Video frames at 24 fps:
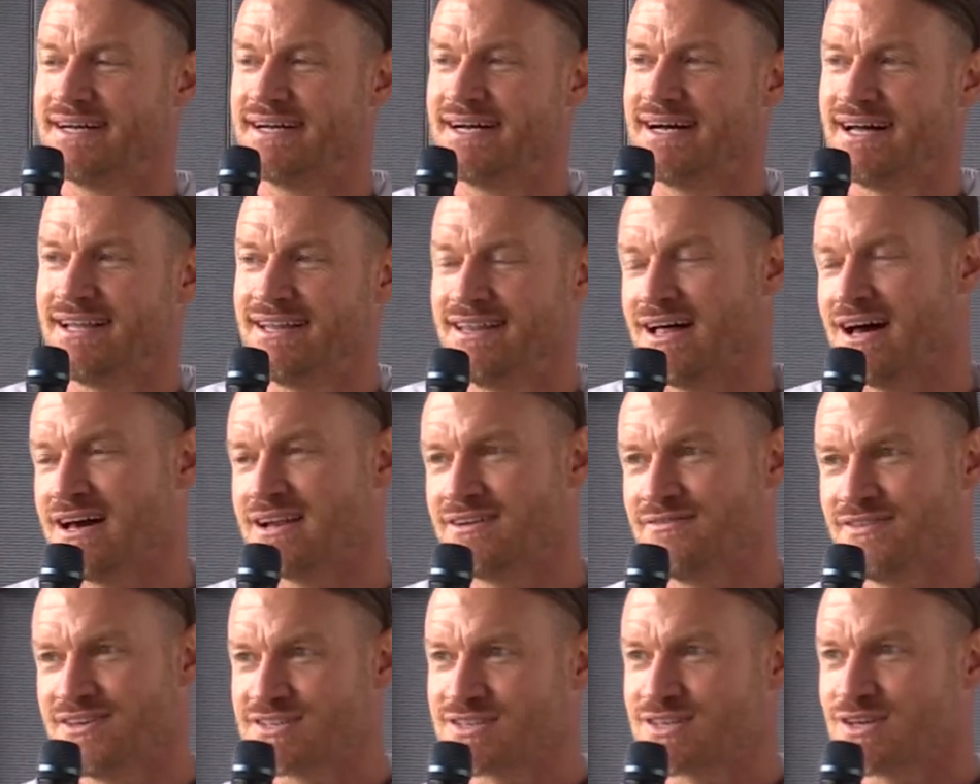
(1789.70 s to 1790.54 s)
A lot
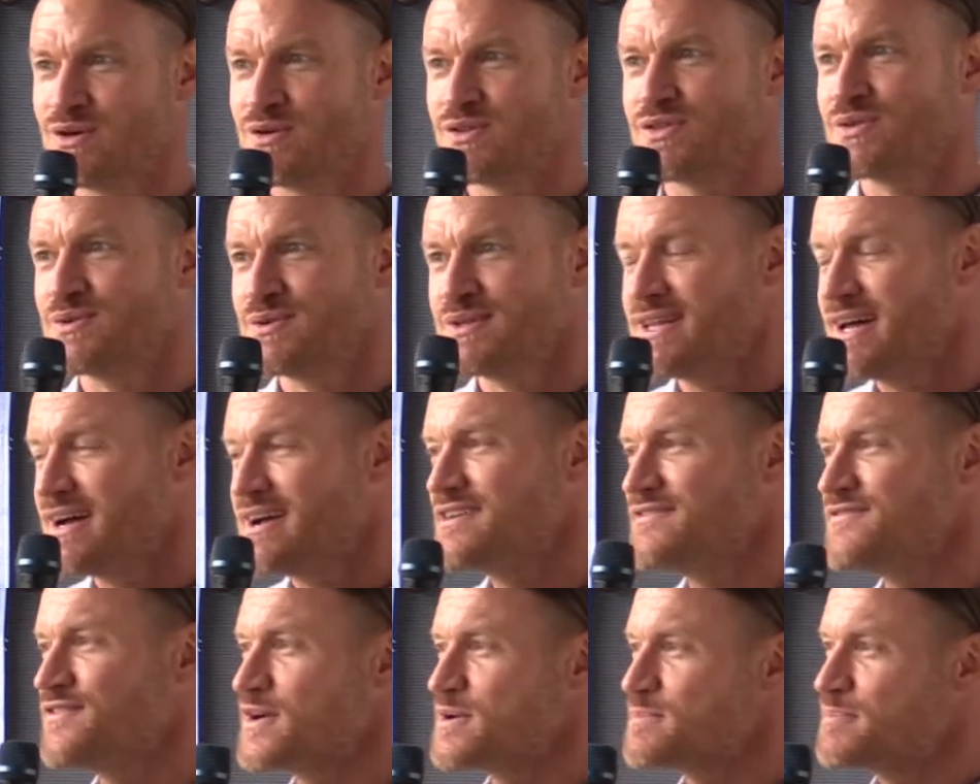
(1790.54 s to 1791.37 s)
of us go through
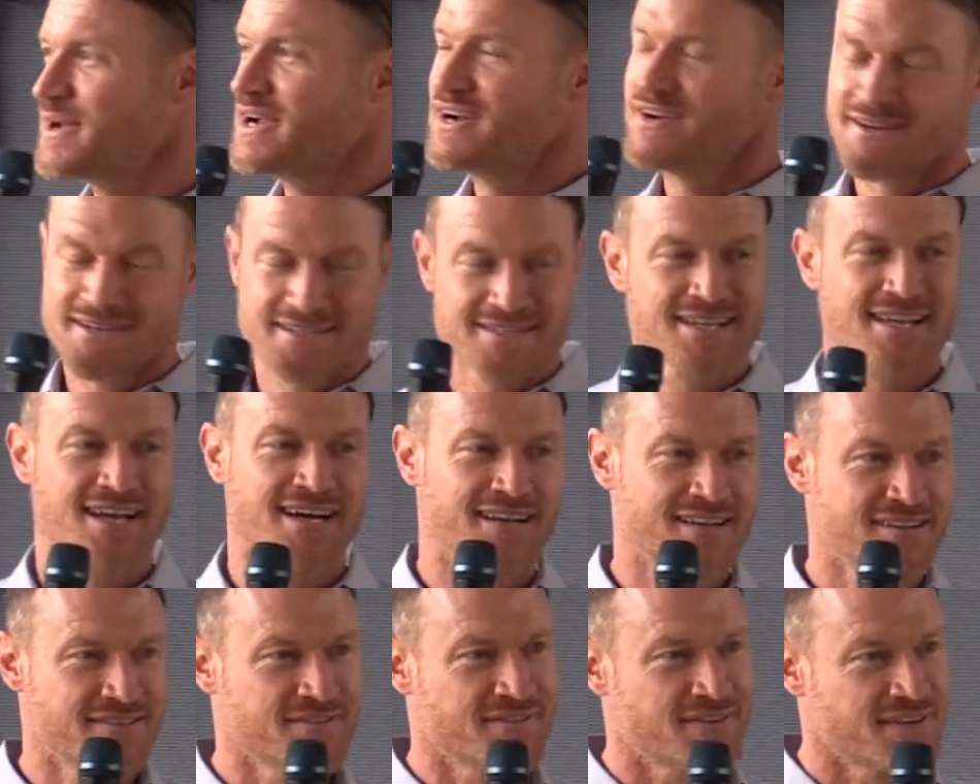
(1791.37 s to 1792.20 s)
life, our parents kind
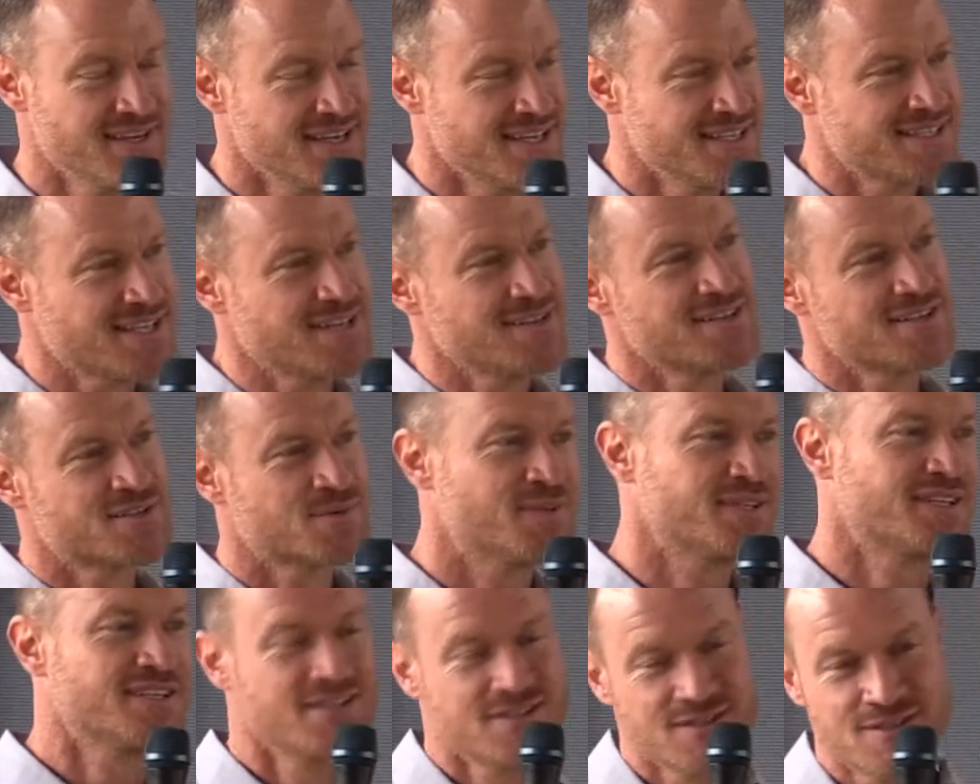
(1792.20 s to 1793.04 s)
of tell us
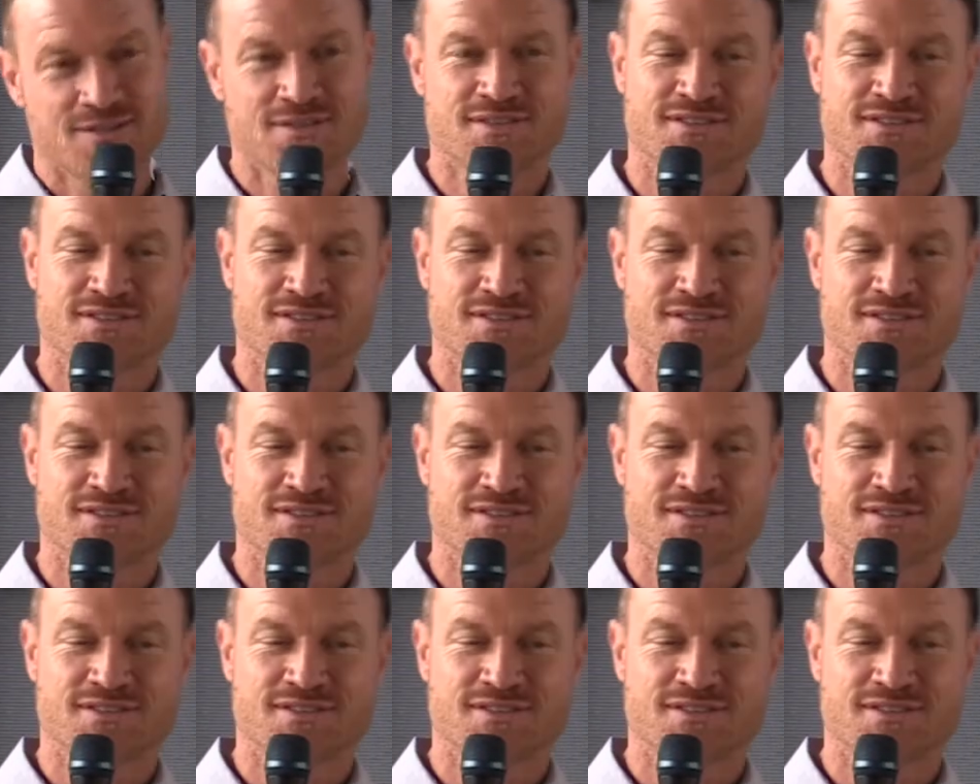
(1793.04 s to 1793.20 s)
what to do,